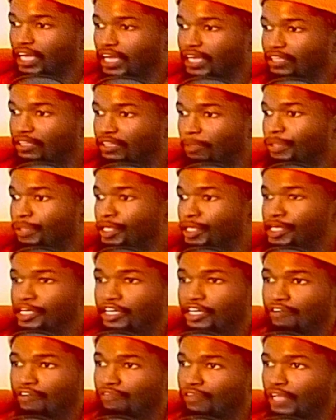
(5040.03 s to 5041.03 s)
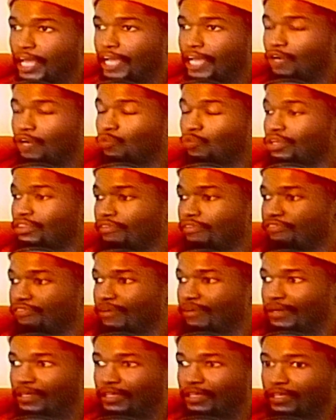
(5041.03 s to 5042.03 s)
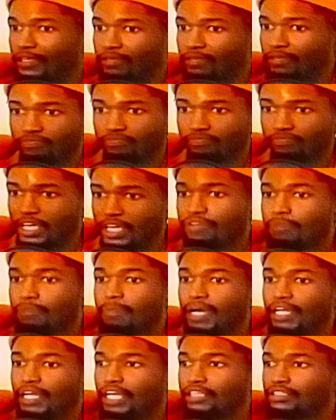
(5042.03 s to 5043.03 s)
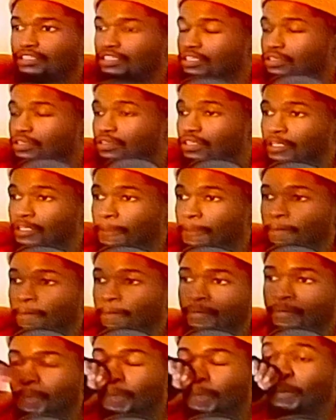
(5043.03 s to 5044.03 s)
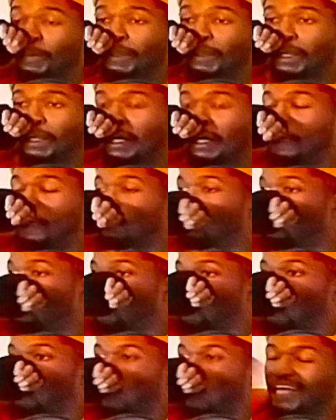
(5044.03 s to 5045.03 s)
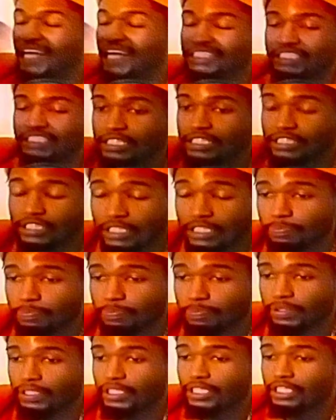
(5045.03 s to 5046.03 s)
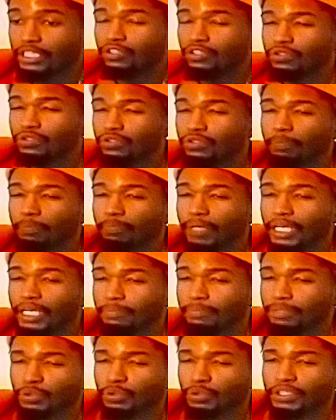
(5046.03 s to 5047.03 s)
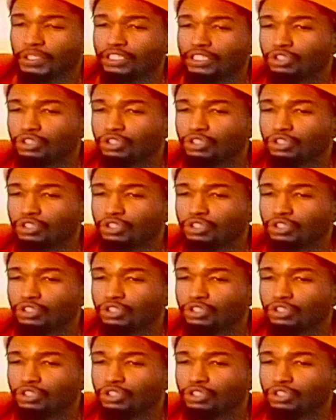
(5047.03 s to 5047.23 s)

the peak of like what the fuck everybody, like the, watching the political debate between the two